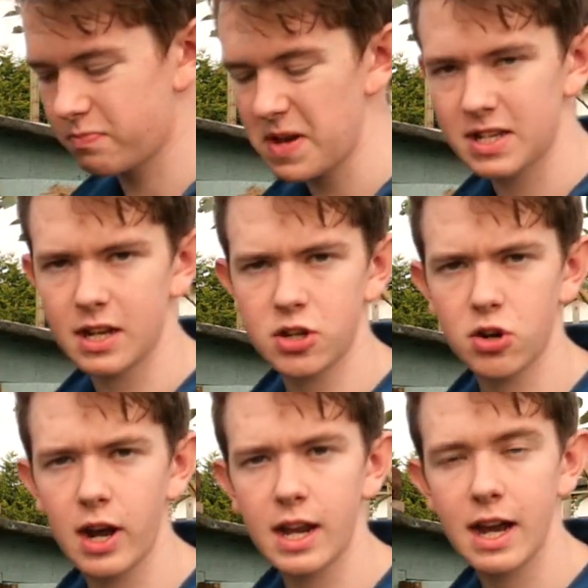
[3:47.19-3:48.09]
basically
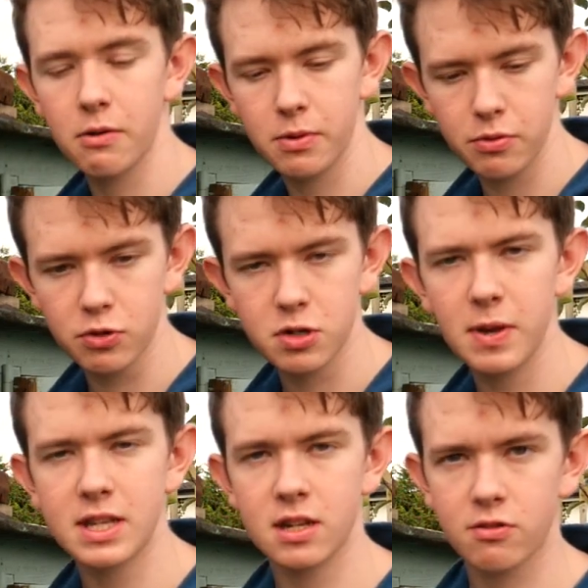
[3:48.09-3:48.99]
trialling out with
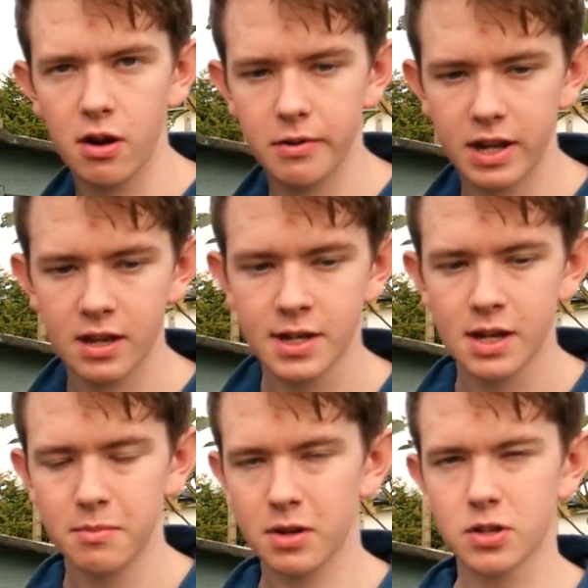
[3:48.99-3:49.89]
automated growing,
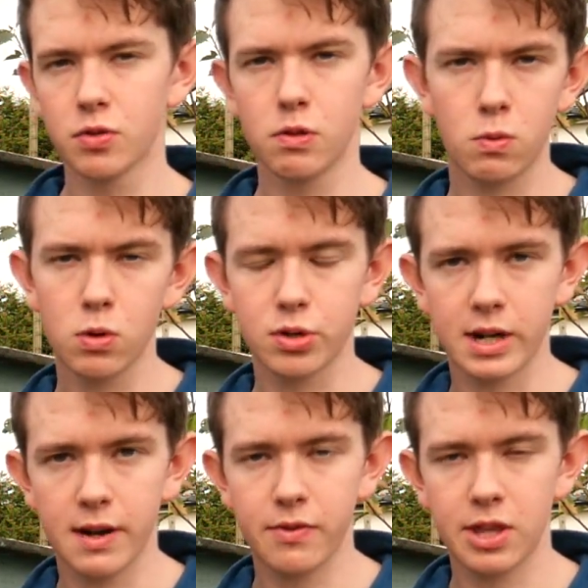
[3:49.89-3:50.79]
because all the
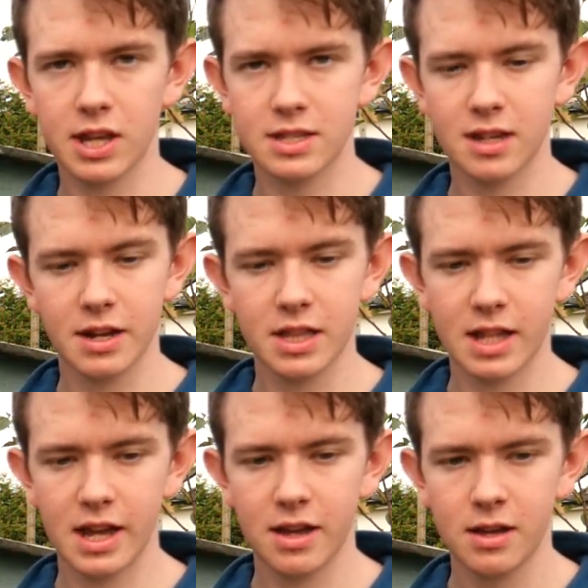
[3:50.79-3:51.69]
watering and everything is done in
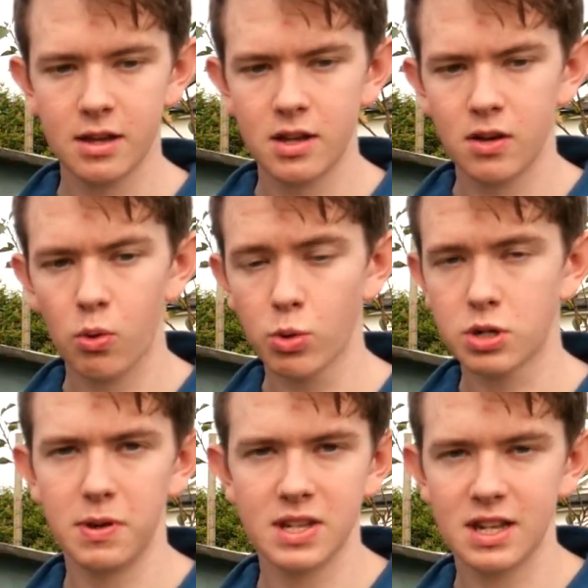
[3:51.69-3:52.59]
there
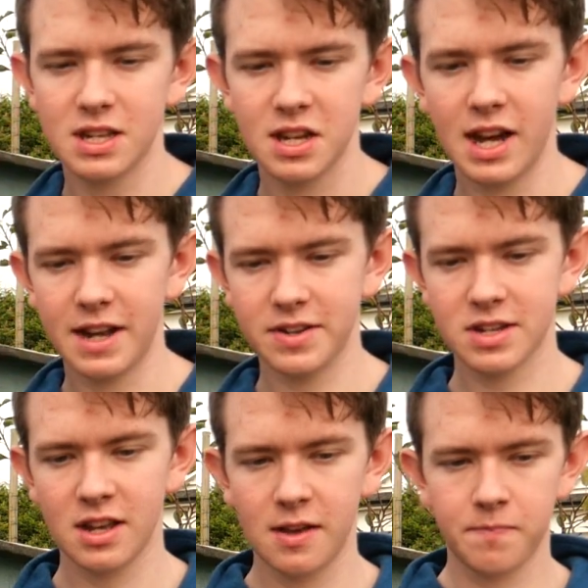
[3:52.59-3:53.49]
automated,
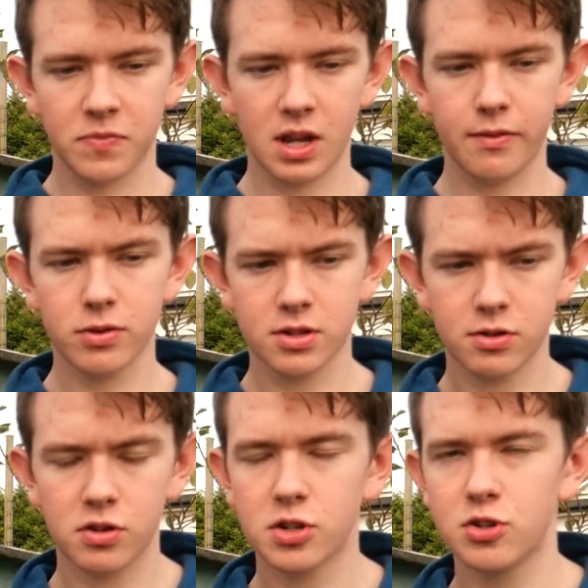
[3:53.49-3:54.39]
and I've
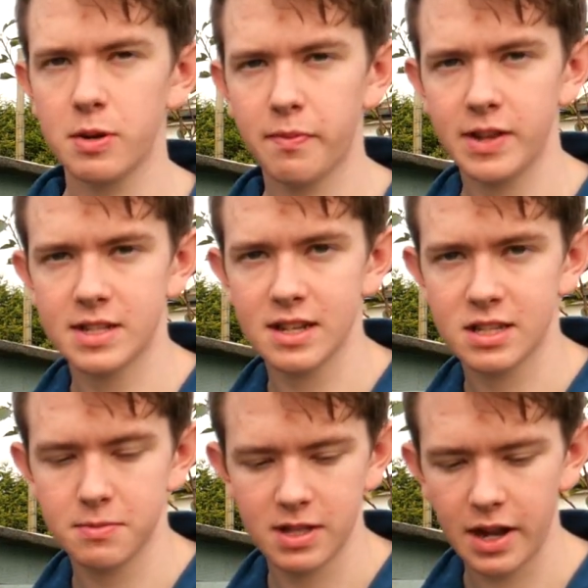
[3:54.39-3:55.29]
also got a drip feed
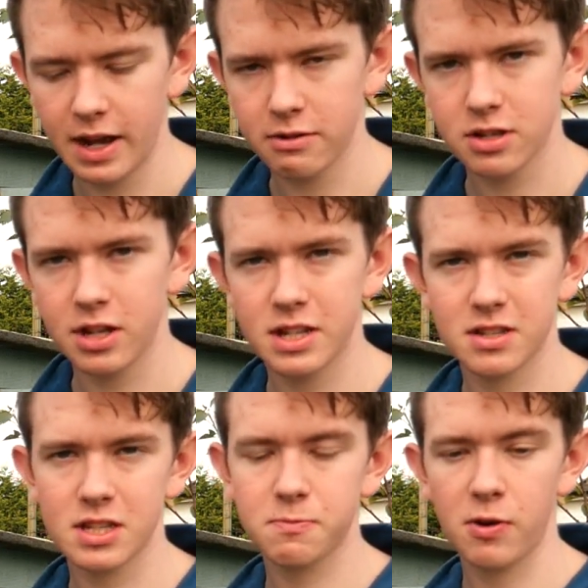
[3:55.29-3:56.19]
system in there now so it
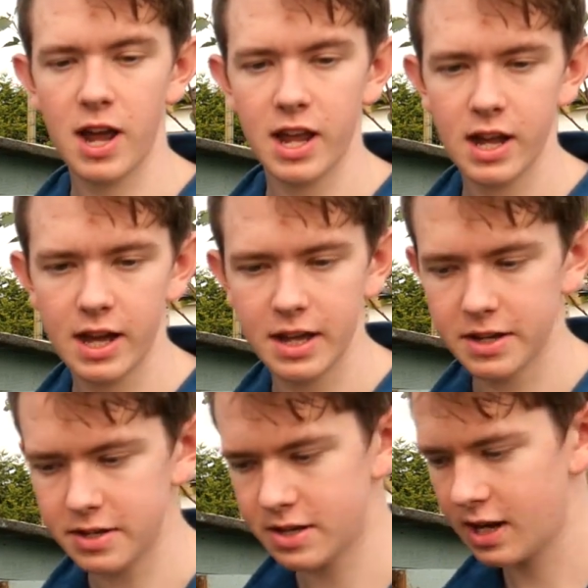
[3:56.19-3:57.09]
doesn't spray
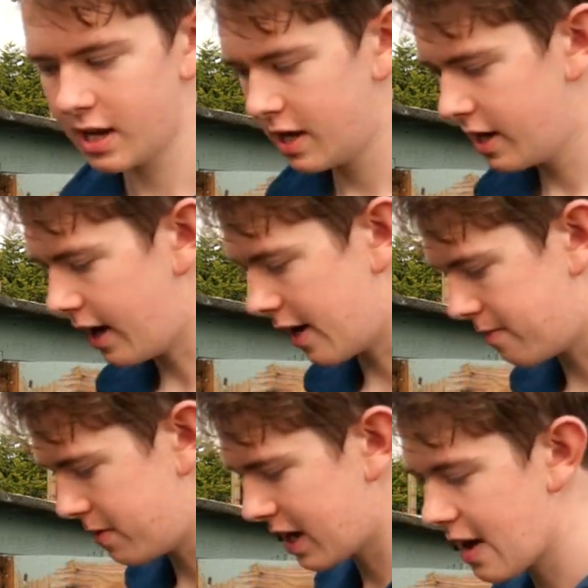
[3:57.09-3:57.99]
and
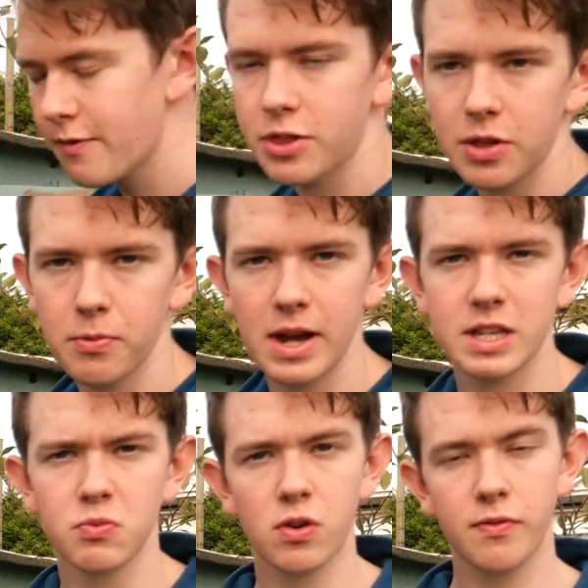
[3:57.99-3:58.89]
make everything wet.
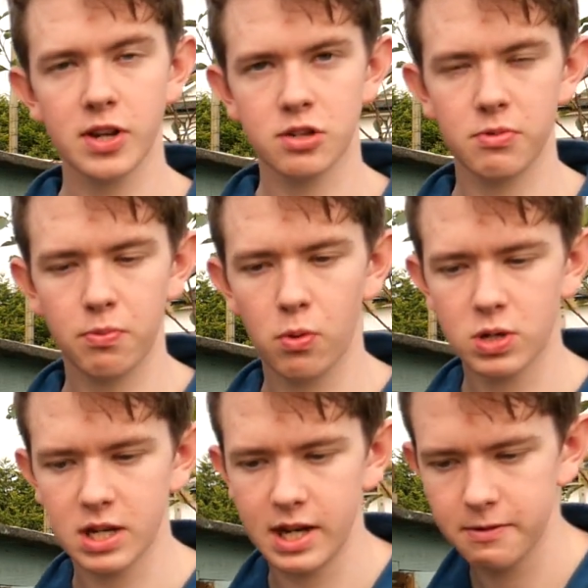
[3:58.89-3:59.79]
It's more efficient with
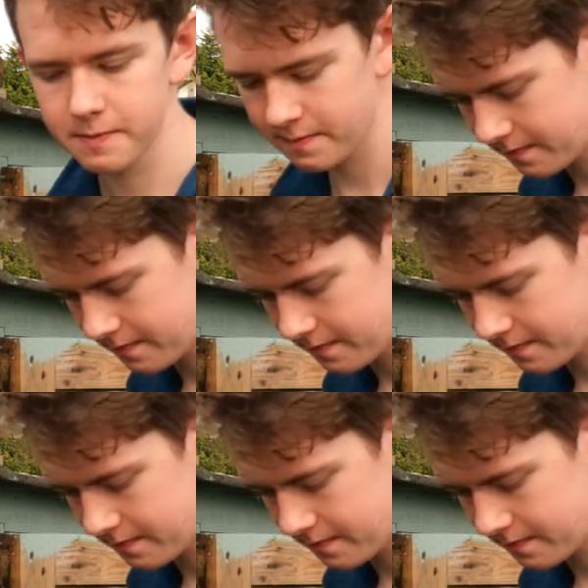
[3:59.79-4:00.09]
water now.